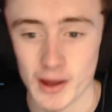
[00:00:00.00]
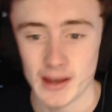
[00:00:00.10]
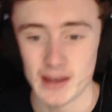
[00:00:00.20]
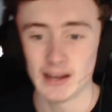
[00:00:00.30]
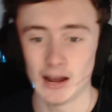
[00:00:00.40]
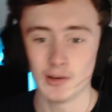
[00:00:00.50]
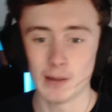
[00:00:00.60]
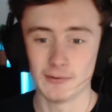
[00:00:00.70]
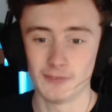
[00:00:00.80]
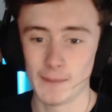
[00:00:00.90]
In our
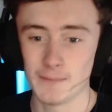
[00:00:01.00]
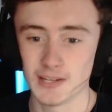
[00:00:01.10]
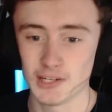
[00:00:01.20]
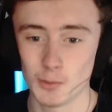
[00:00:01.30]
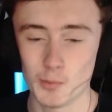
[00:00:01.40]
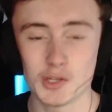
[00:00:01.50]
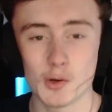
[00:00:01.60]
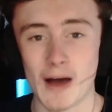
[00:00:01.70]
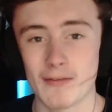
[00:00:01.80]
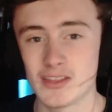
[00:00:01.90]
number 5 position, we do
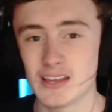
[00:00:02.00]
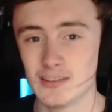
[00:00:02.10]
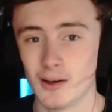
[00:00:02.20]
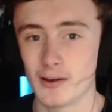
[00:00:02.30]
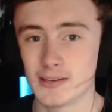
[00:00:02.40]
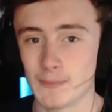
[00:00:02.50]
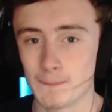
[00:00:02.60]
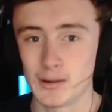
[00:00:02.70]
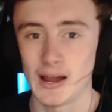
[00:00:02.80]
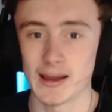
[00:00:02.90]
have the nice
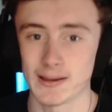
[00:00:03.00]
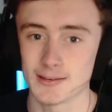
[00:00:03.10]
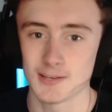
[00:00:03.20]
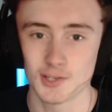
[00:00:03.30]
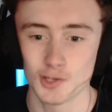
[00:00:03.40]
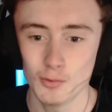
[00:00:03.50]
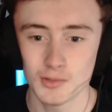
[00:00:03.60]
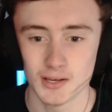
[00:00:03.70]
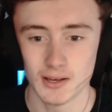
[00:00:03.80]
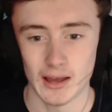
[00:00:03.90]
black suit.